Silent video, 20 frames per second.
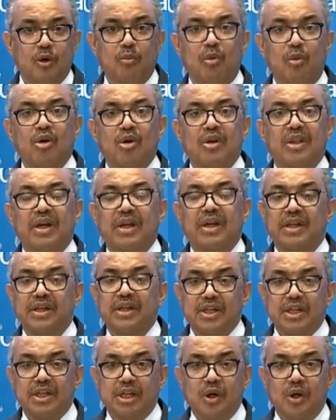More than a
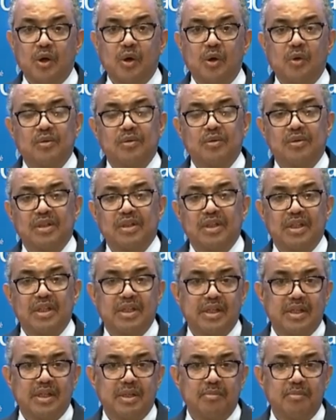year ago,
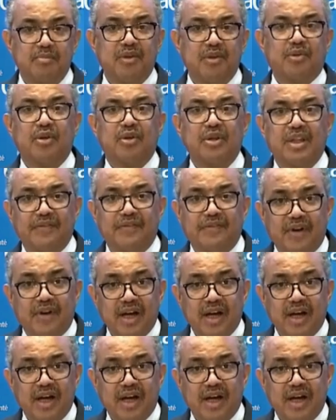before the,